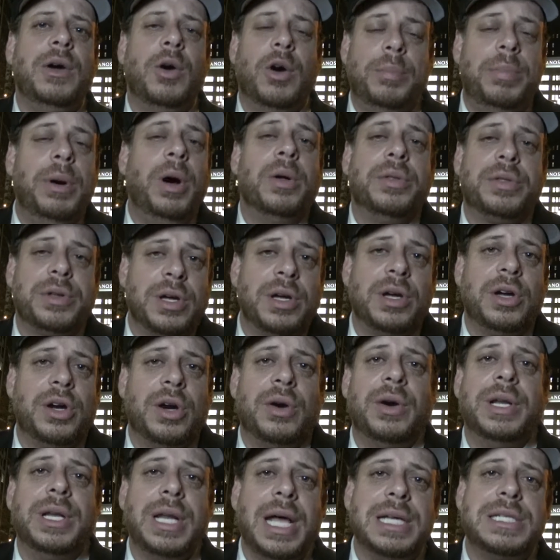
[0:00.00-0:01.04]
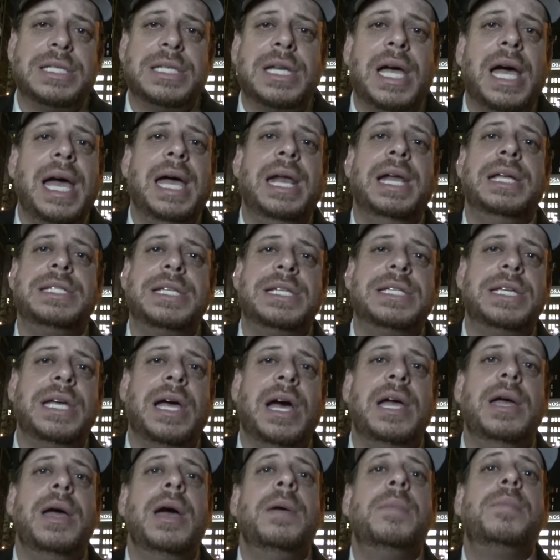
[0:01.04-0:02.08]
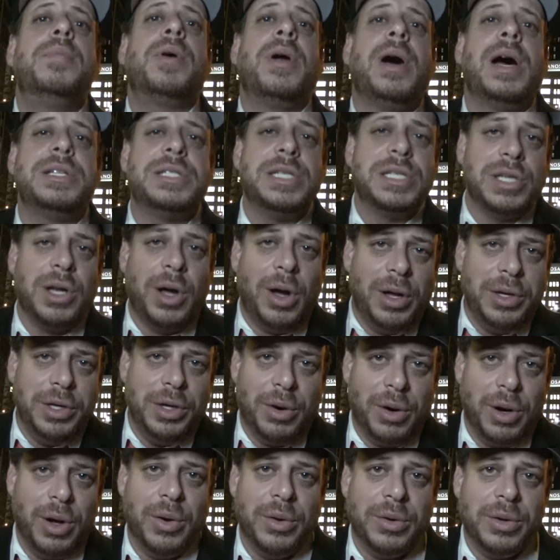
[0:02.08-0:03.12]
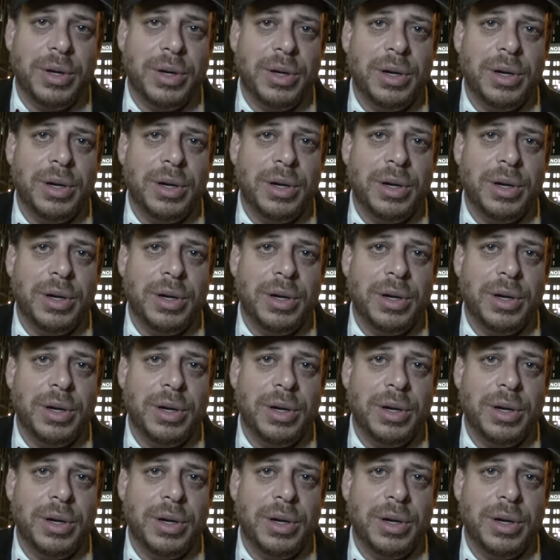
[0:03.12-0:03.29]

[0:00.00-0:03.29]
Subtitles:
or both concurrent SSI and SSDI process on your own.